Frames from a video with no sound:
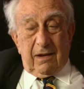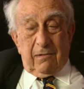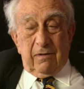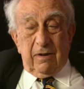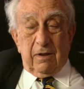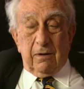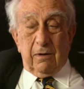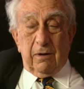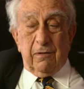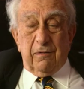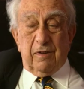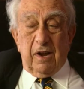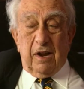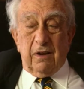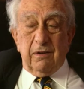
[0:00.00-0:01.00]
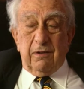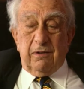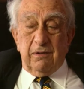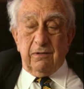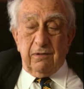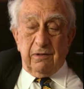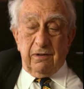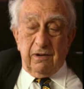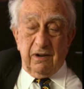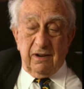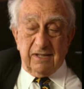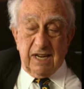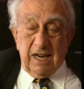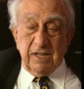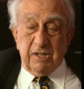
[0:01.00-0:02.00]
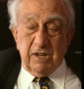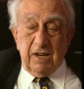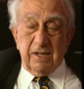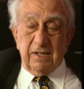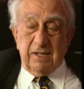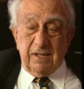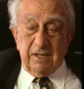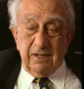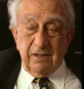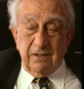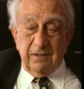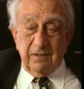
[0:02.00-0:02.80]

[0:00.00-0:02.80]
We drove down to Los Angeles.